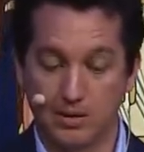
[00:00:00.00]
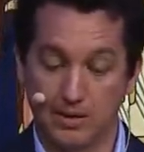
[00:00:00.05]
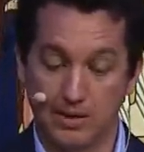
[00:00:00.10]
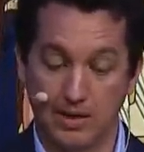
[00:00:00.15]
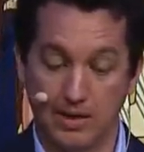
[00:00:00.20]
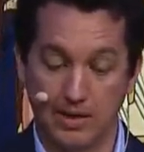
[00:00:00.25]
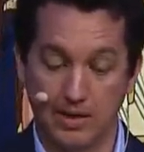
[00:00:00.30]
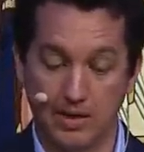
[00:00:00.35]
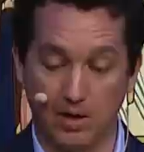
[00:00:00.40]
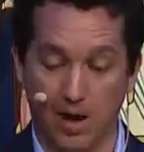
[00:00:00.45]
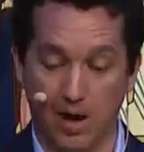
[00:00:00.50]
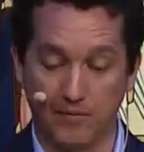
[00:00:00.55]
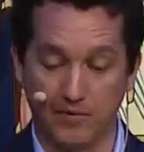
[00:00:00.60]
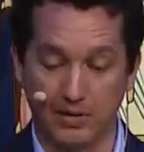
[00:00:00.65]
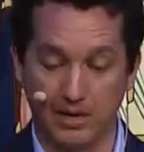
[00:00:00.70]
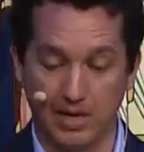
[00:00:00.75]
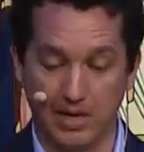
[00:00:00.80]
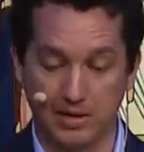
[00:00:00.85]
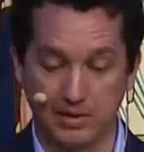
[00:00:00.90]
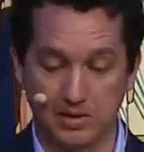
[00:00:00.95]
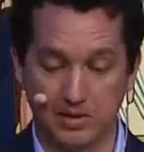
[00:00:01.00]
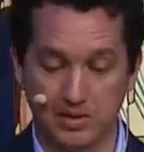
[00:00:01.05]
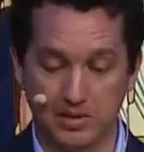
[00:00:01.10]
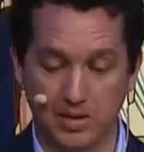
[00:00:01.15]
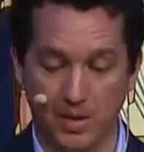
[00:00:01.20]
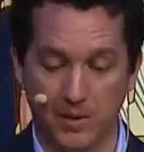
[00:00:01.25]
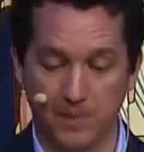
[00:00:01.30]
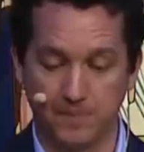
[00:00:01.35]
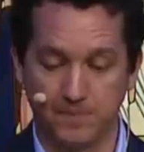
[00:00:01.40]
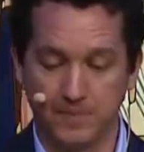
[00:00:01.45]
it, often is
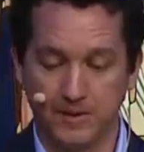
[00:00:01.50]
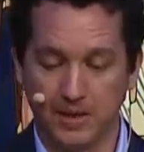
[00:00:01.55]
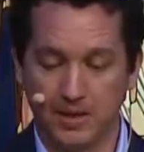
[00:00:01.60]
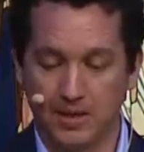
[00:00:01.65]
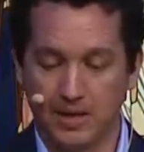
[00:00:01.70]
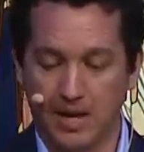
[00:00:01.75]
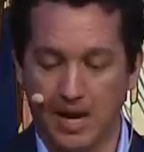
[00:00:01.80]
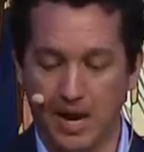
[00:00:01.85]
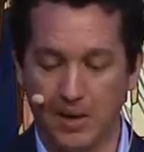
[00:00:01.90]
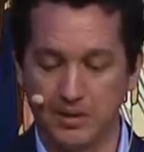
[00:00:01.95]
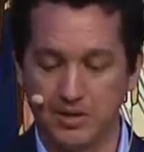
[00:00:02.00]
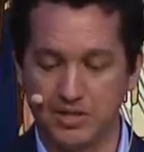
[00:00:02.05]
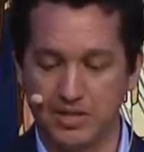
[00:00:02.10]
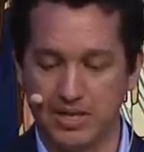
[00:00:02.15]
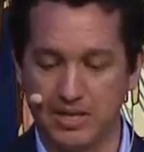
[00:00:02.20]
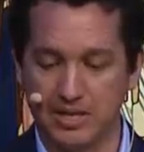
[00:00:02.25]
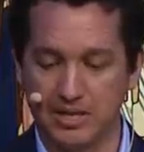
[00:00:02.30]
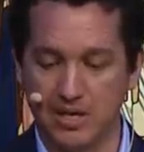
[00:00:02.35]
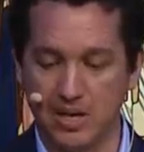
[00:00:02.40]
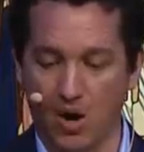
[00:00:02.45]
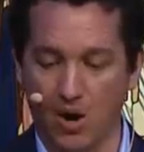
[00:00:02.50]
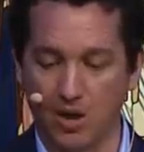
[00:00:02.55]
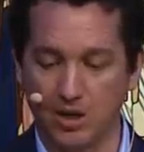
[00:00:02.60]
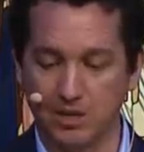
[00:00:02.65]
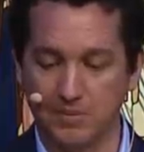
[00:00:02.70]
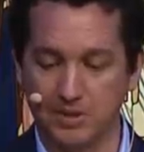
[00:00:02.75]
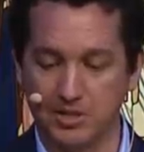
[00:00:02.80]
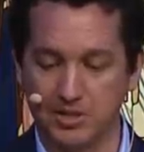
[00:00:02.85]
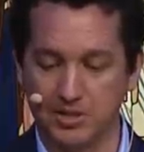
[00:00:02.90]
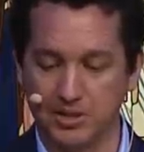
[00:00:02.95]
so i would say that the
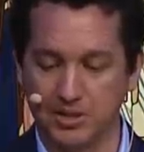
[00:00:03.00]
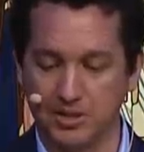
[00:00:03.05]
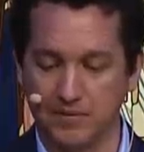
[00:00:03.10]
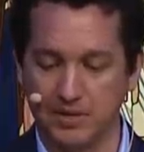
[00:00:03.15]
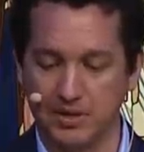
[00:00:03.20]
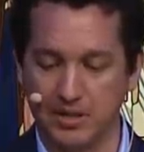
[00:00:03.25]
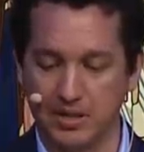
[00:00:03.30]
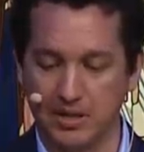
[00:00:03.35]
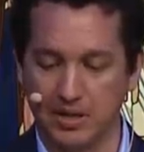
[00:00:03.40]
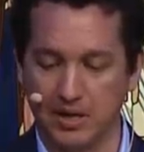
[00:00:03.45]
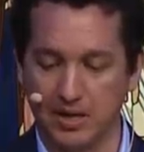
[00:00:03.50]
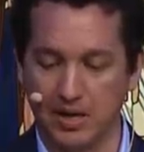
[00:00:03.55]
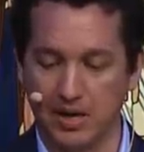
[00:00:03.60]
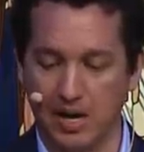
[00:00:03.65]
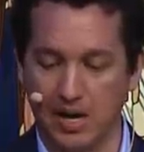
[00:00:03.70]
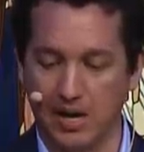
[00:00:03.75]
arguments that are given here